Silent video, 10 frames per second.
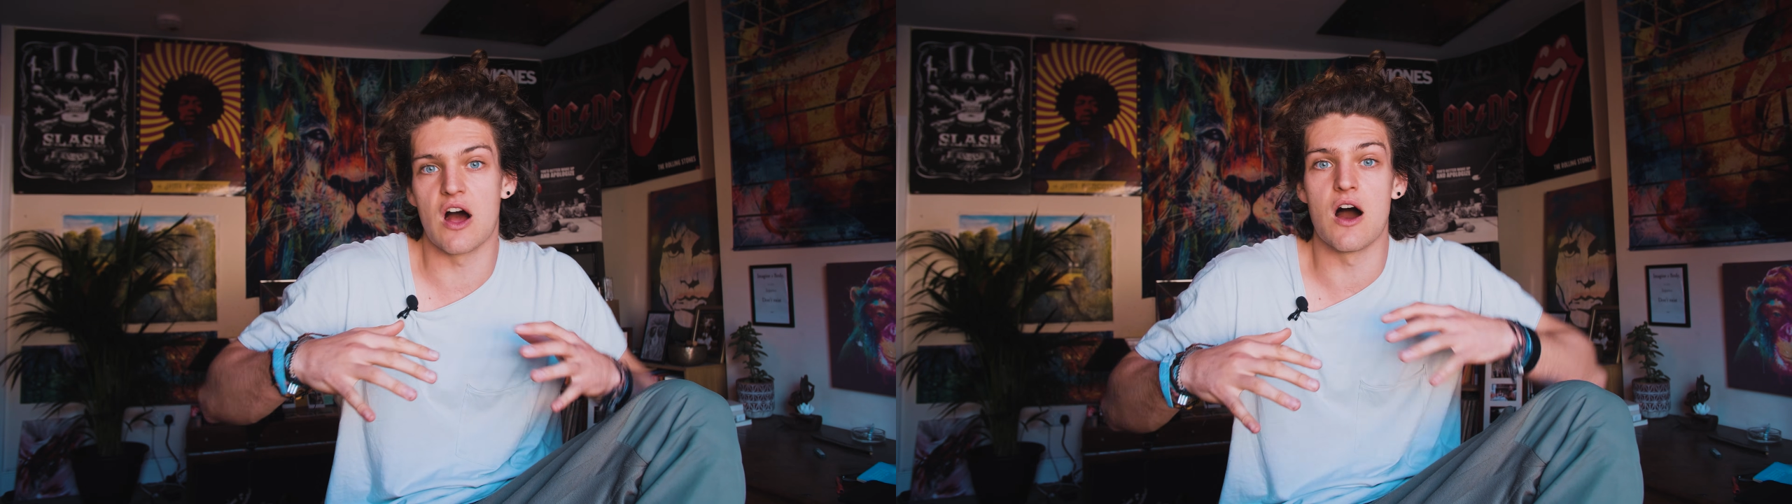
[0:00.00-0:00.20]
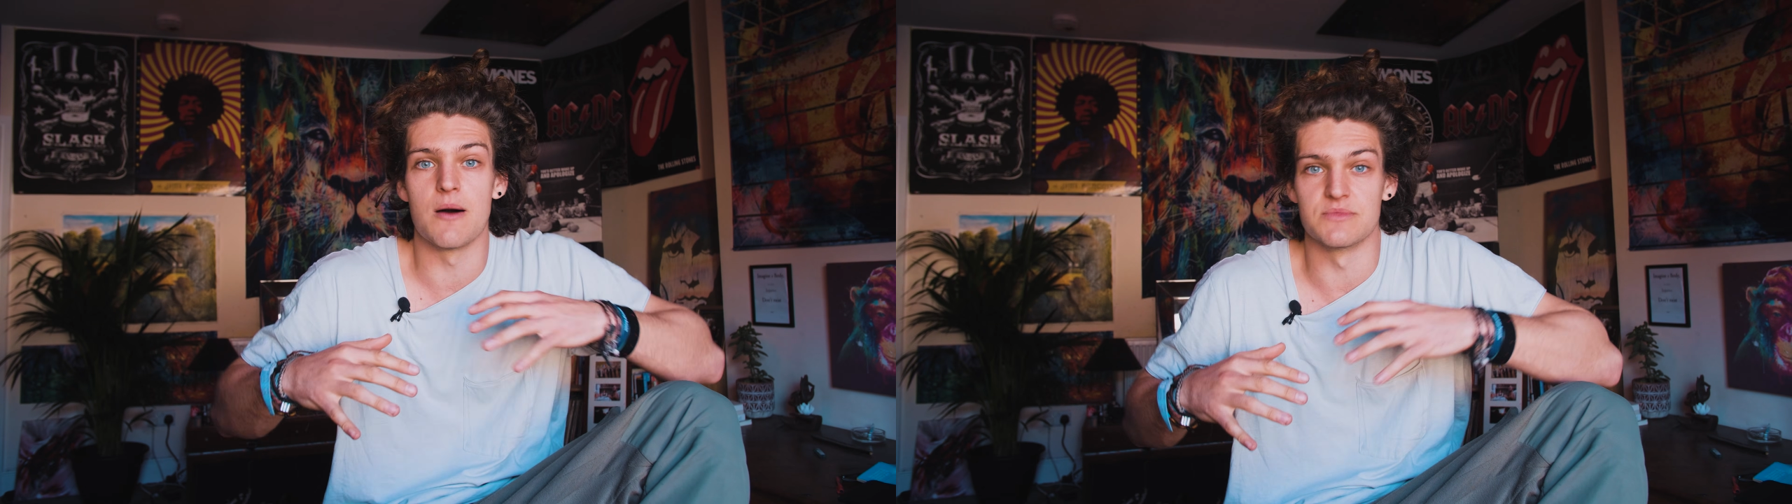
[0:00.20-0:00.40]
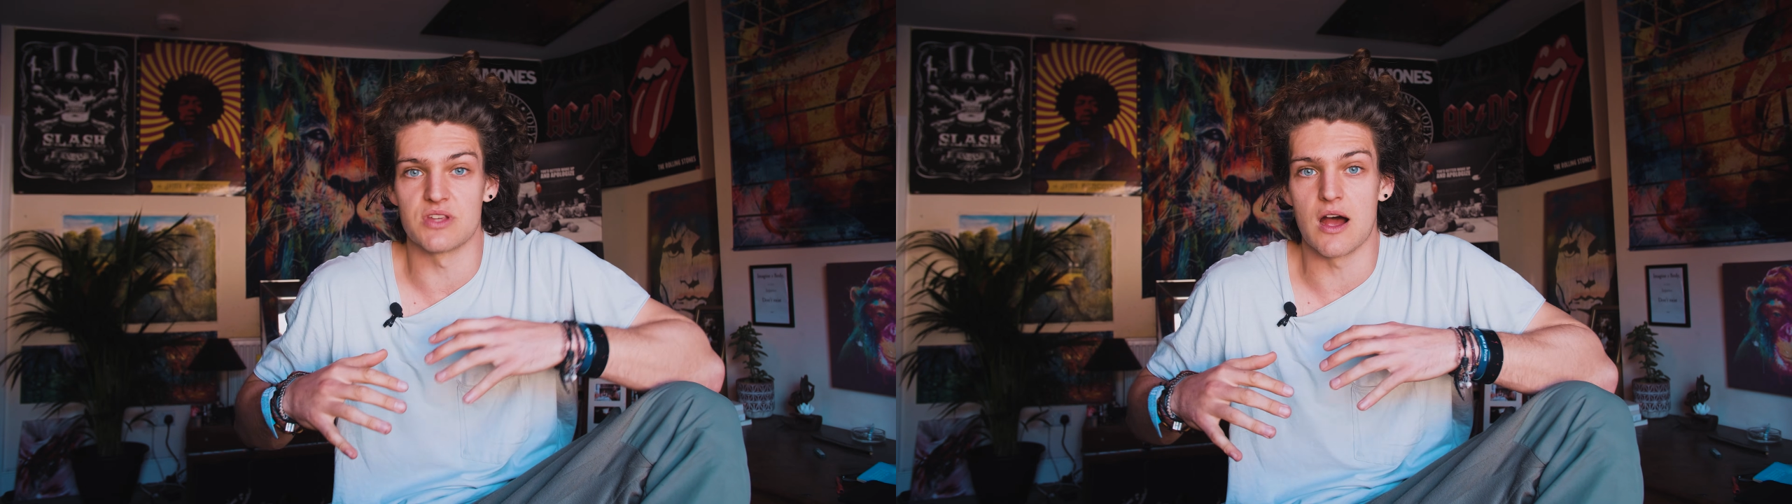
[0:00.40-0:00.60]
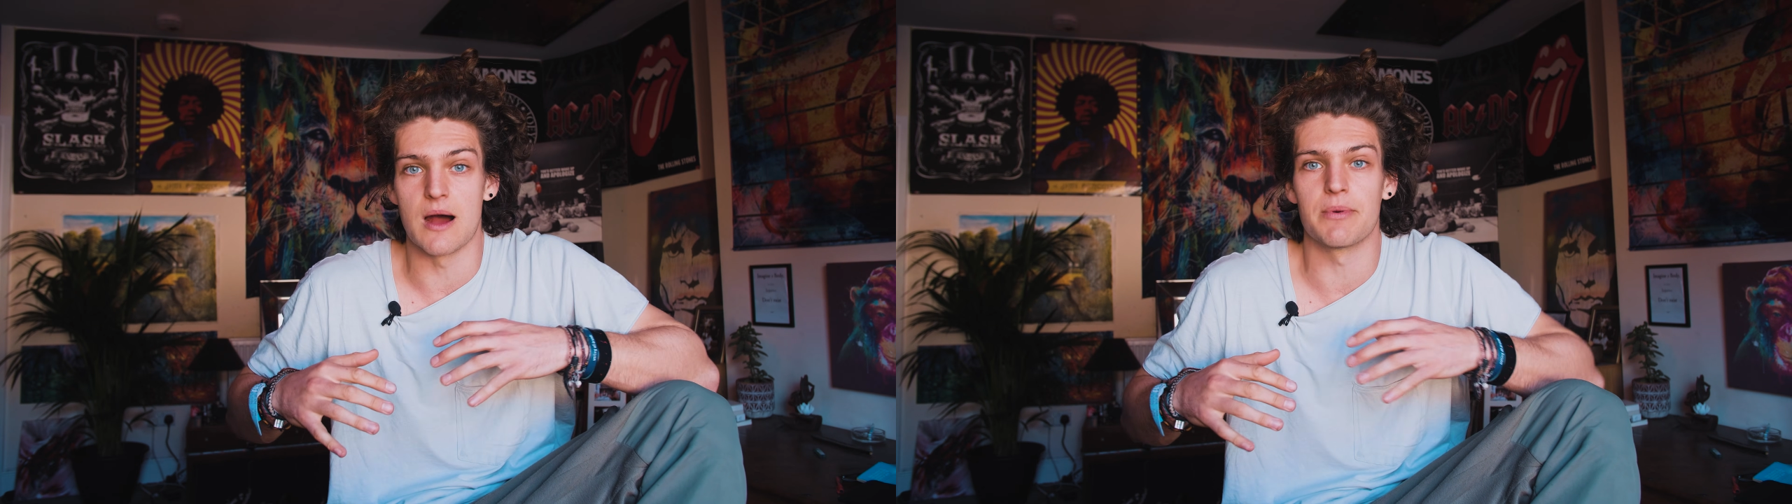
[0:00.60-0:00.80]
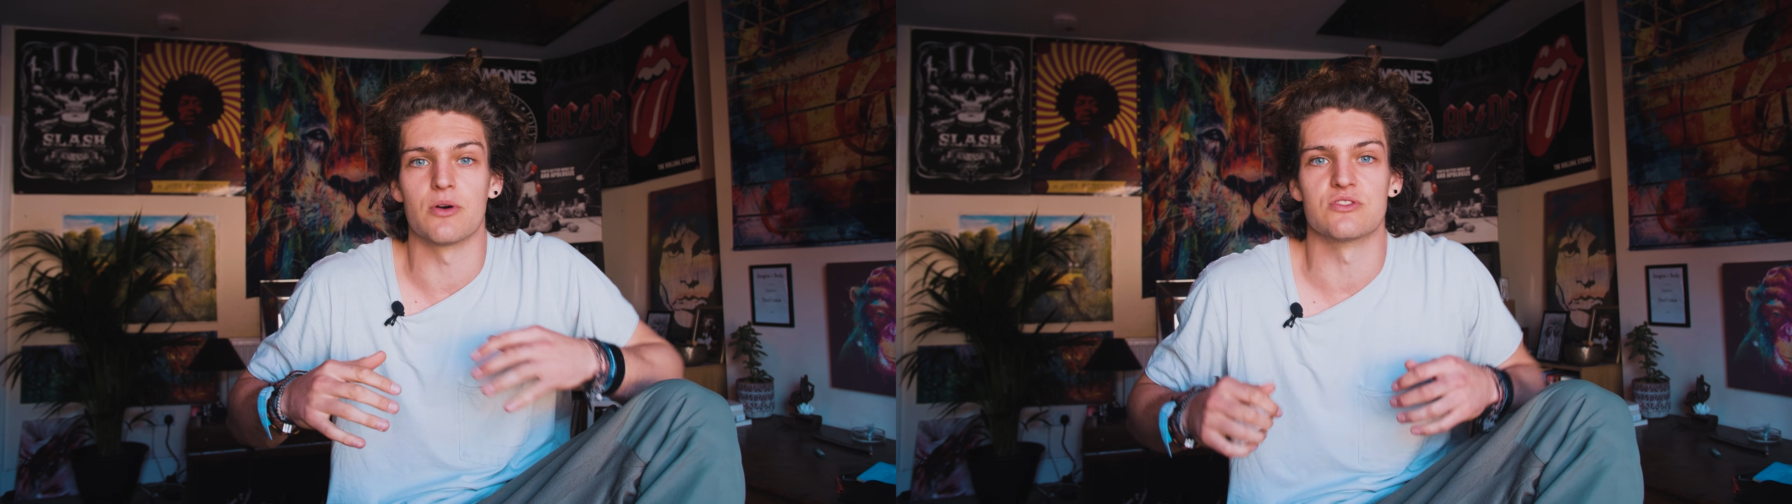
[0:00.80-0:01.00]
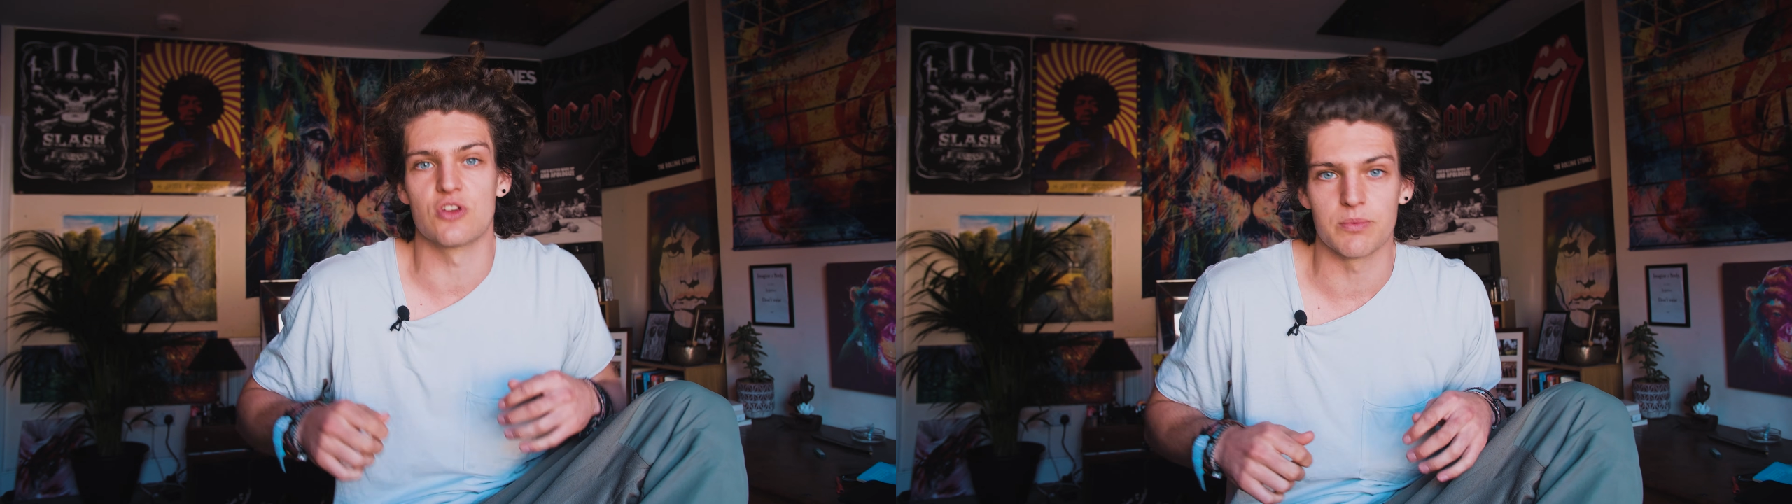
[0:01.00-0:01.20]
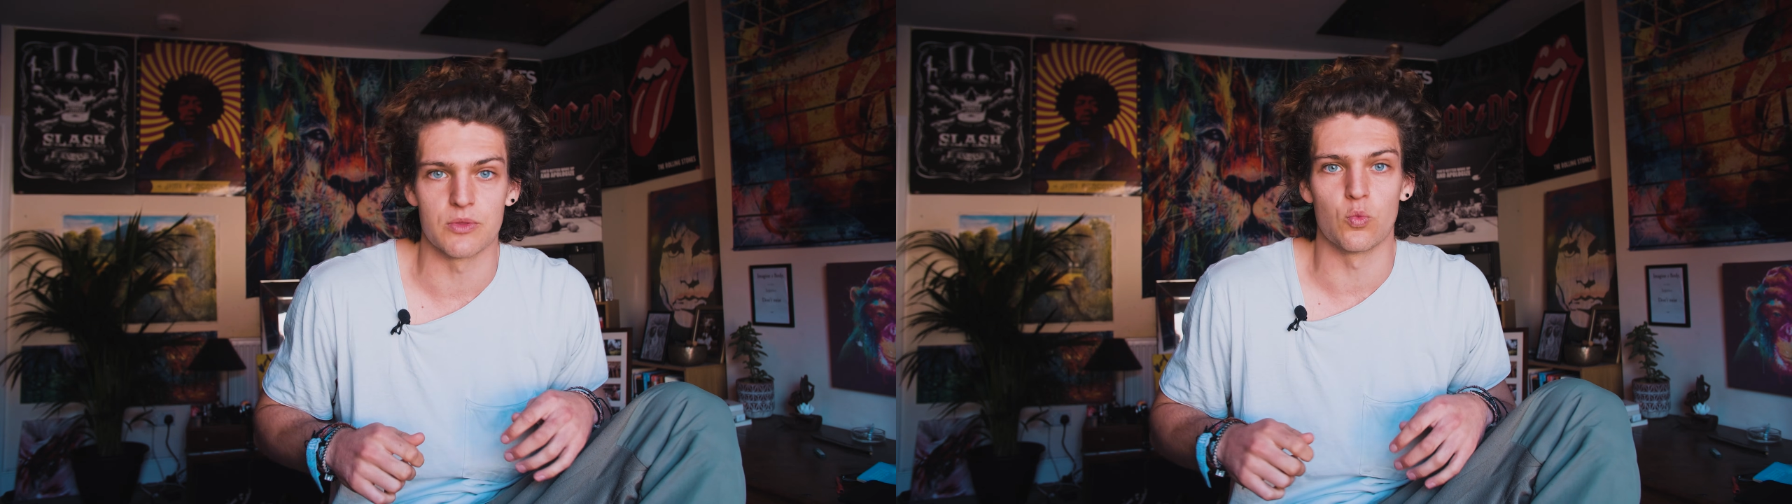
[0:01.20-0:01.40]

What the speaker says: arms up on top of the